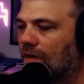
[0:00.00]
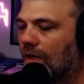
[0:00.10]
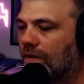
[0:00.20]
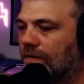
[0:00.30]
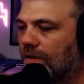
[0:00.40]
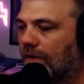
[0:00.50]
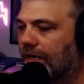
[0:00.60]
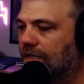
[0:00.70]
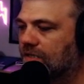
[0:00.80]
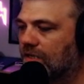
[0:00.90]
I don't know. I
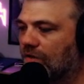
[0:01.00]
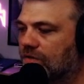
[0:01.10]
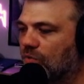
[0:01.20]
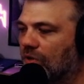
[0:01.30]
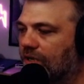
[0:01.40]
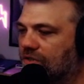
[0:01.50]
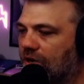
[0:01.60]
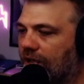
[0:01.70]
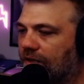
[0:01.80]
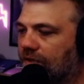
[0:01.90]
guess it looks more like a
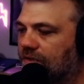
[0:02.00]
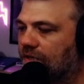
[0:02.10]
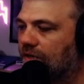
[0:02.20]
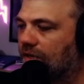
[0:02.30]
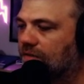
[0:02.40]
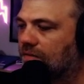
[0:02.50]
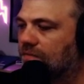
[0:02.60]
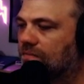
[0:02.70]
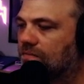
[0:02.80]
dragon than a pterodactyl.